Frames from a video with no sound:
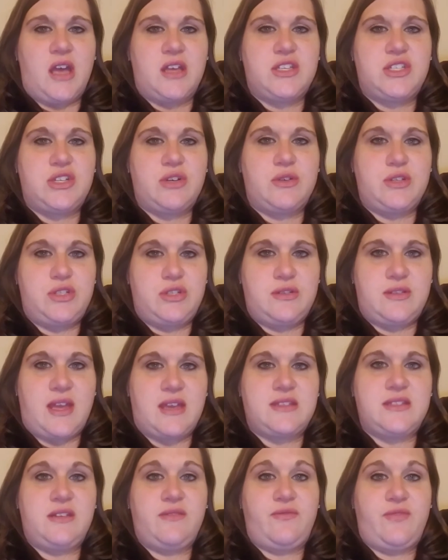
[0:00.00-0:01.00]
So in
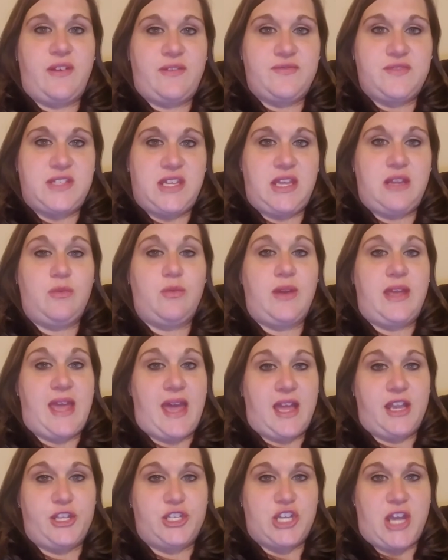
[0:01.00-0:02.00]
2015, we
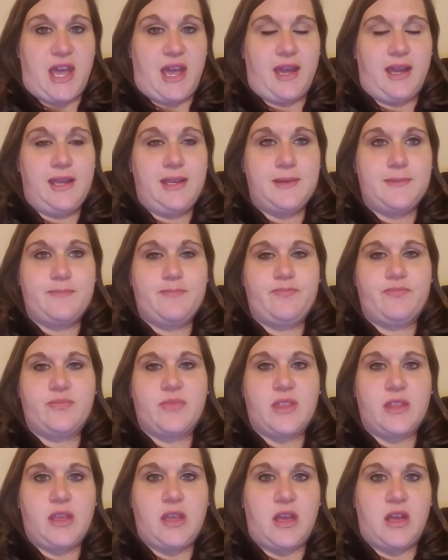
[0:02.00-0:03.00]
had Jack.
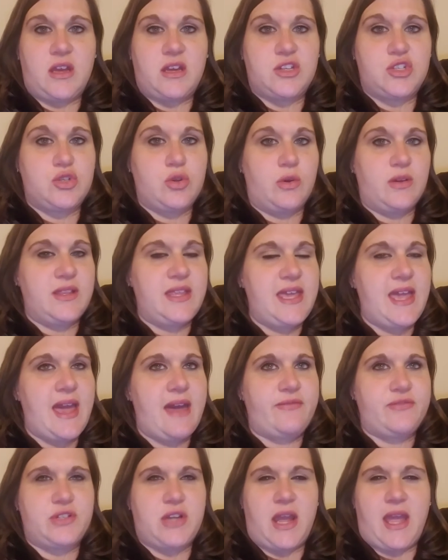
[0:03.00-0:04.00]
Shortly
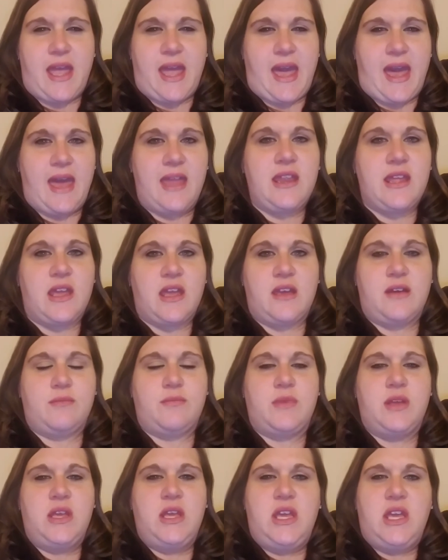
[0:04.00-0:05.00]
after I had
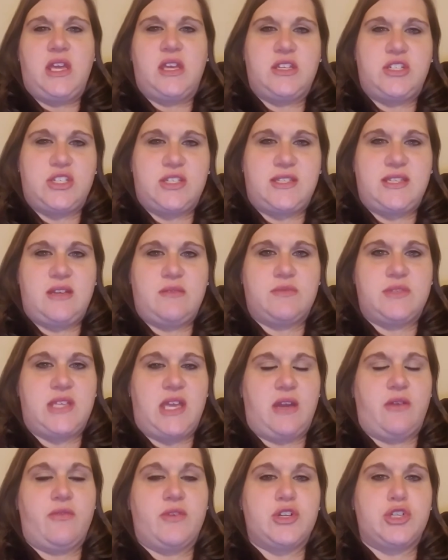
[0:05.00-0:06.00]
him, it just seems
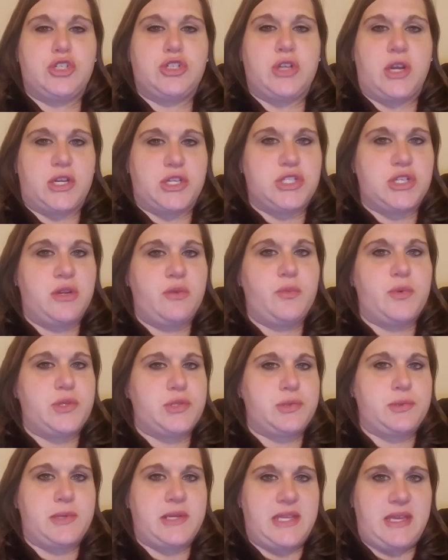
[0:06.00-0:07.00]
like restriction
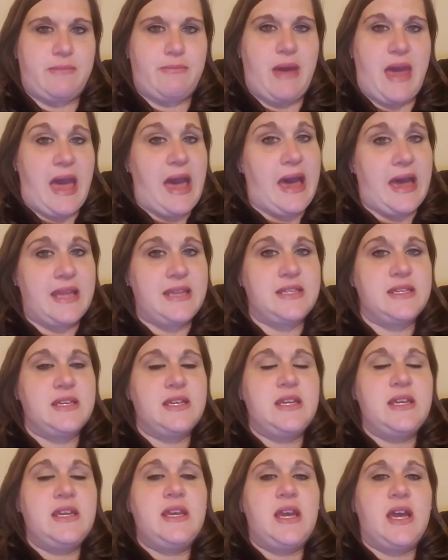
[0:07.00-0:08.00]
was really bad.
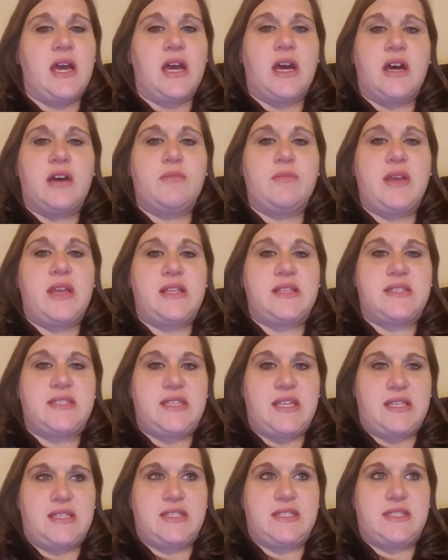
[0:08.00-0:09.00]
And
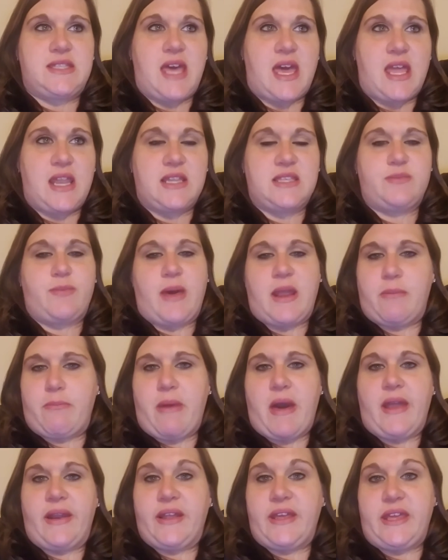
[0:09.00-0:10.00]
since then, it's been
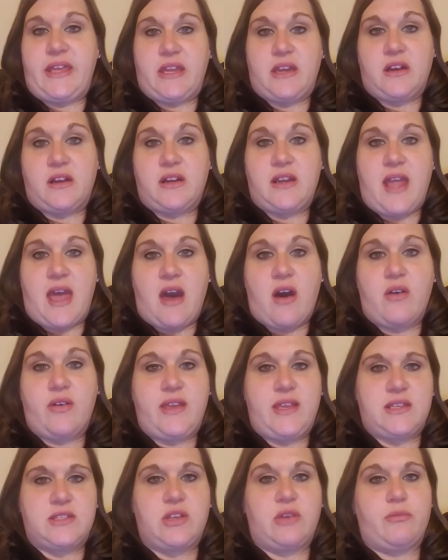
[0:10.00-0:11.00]
about a year now.
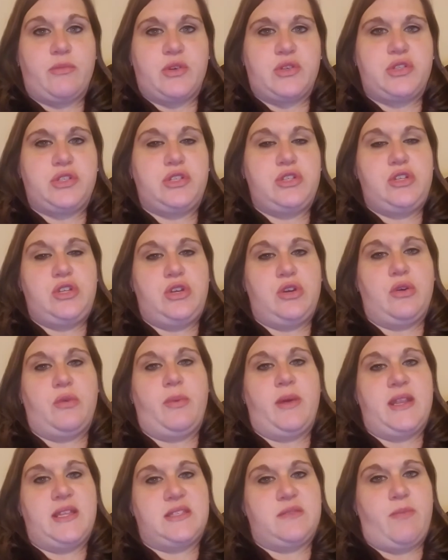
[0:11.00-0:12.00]
He's almost 2,
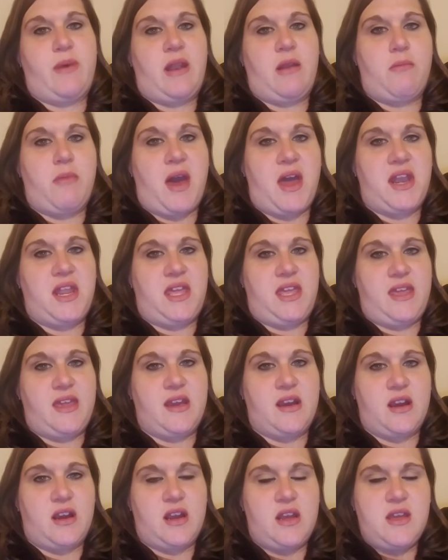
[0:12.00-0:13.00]
but it's been about a
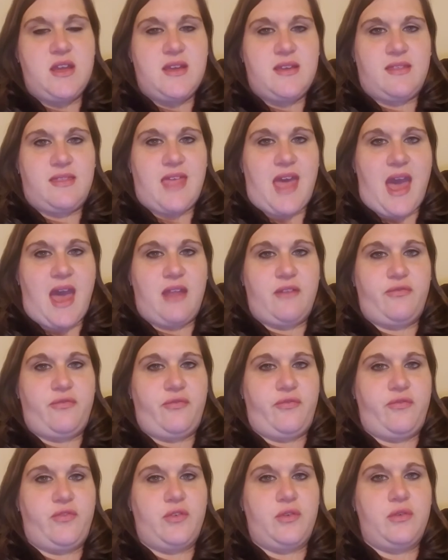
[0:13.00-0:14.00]
year that
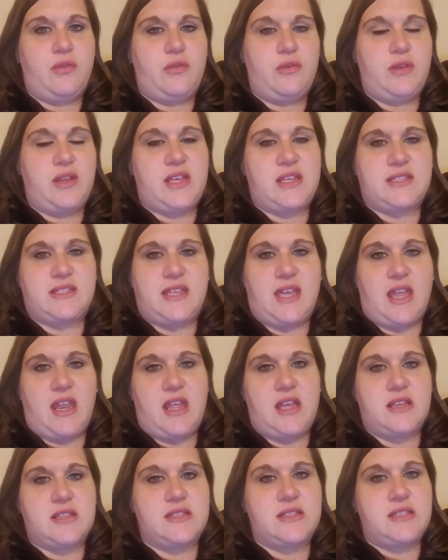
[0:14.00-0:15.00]
food is
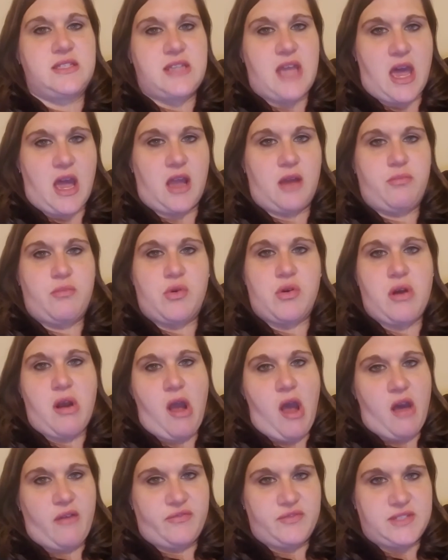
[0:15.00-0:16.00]
getting stuck more
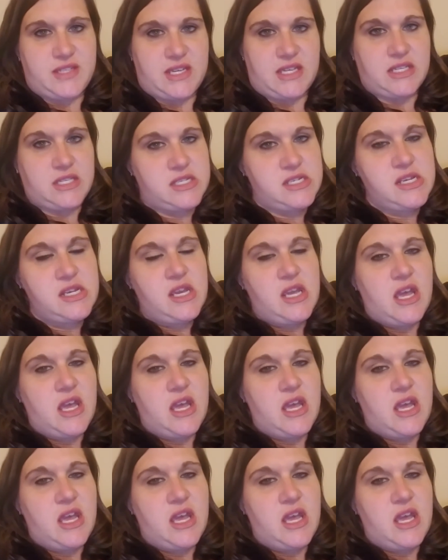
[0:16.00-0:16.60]
often.